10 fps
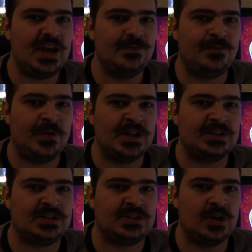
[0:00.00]

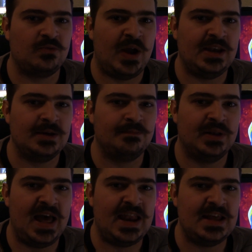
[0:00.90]
infants to random
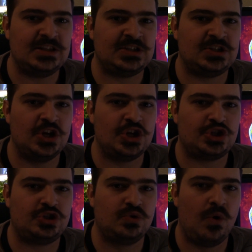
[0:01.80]
planets to
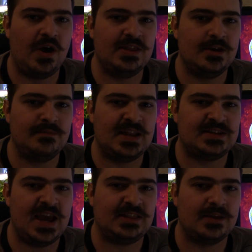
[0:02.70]
destroy them and
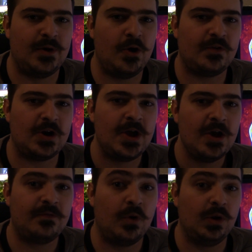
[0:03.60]
take them over
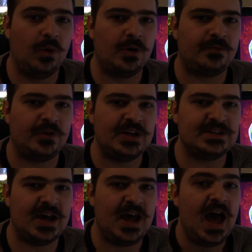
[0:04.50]
for Lord
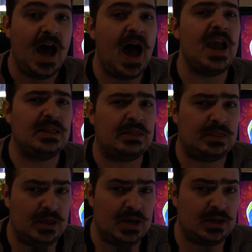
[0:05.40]
Frieza, I
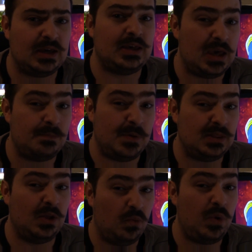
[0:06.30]
think
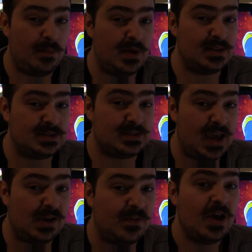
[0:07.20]
keeping the women
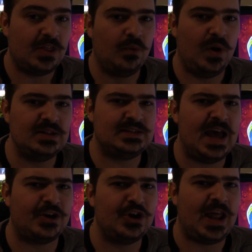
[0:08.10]
safe, the ones
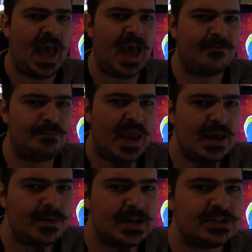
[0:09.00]
that could have
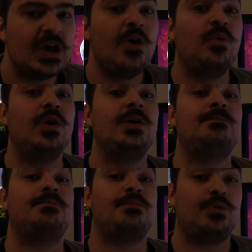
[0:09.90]
babies, would
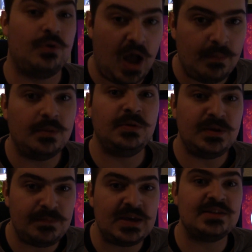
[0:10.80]
probably
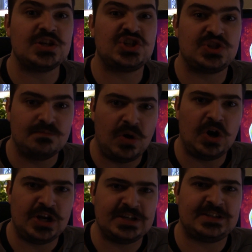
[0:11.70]
be the
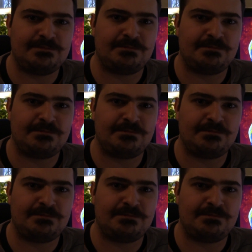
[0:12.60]
smartest